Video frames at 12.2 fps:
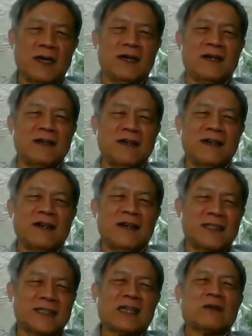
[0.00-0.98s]
a
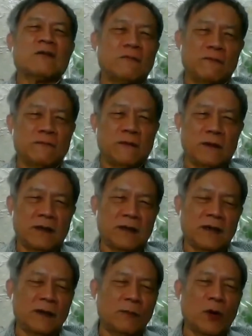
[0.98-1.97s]
set of
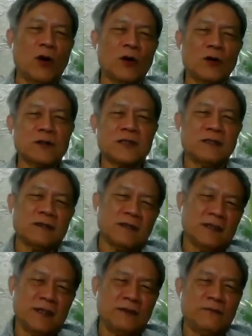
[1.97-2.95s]
a more,
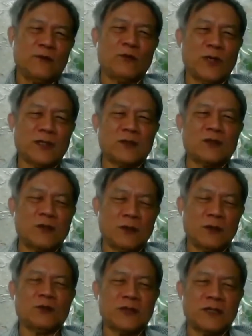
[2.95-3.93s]
if you want to
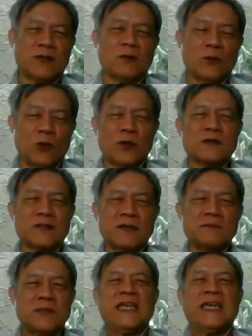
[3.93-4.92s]
use a local
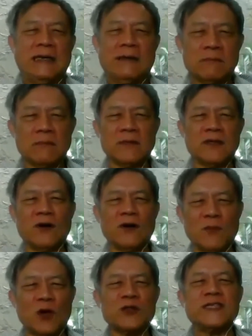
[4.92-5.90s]
term, team,
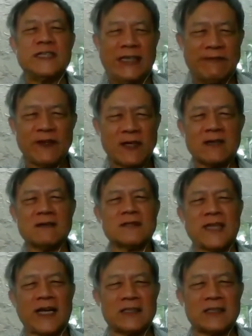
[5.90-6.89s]
more
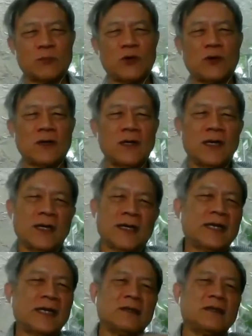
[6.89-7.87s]
difficult textbook.
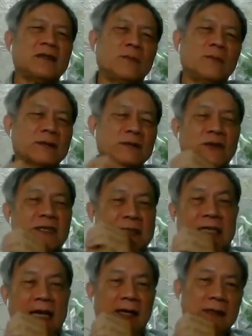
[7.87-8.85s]
Then it becomes very
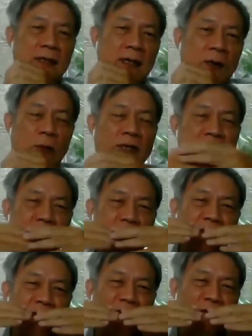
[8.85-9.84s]
sad. Whereas
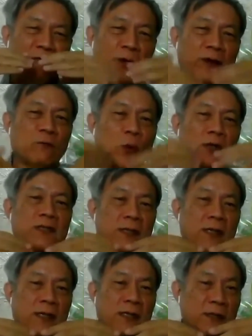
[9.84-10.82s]
if you have worked
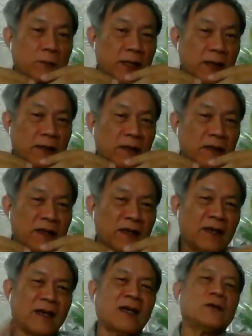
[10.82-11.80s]
a little bit
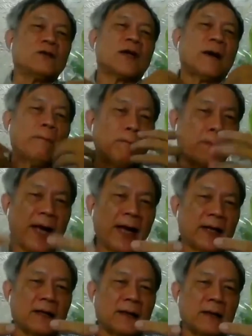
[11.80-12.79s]
and you come back
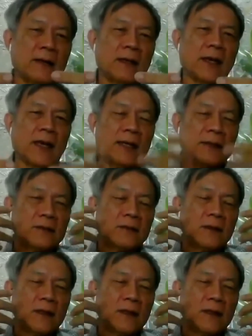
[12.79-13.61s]
and